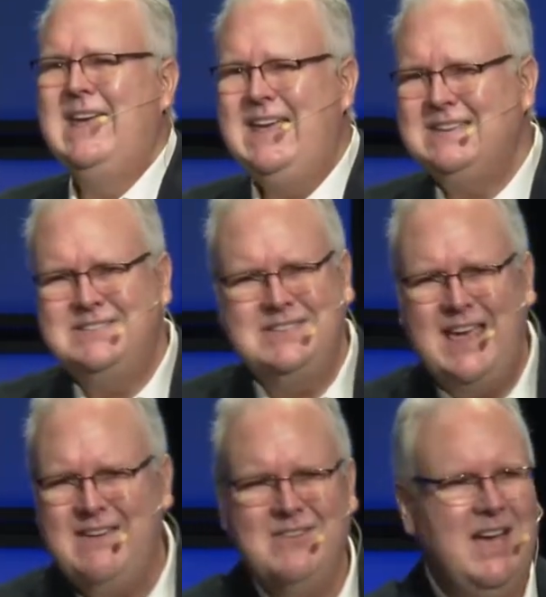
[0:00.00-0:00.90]
He has
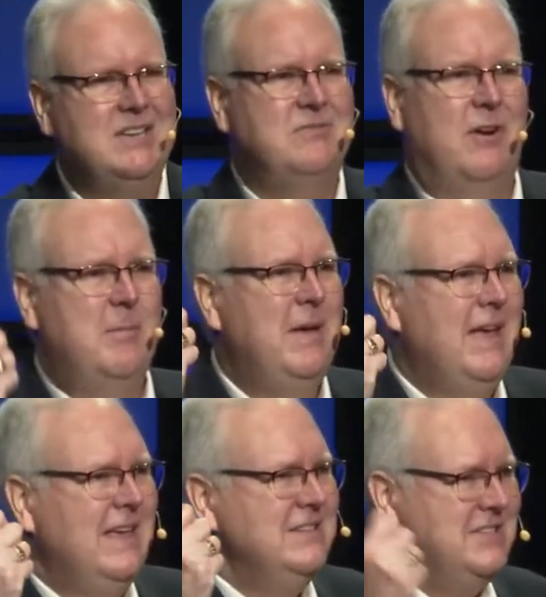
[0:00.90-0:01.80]
saved us from
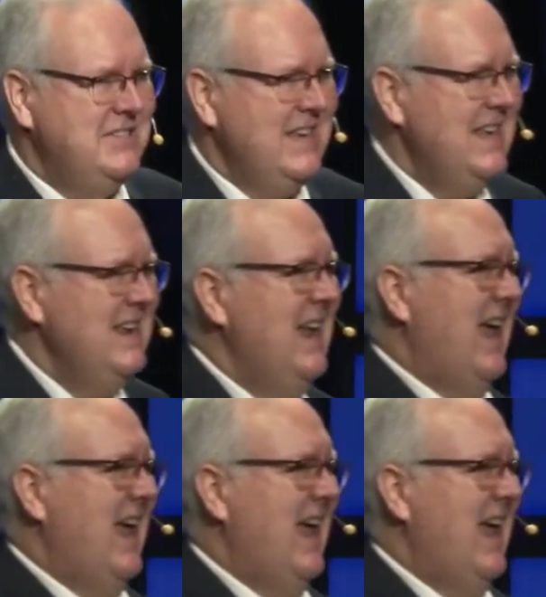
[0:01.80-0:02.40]
sin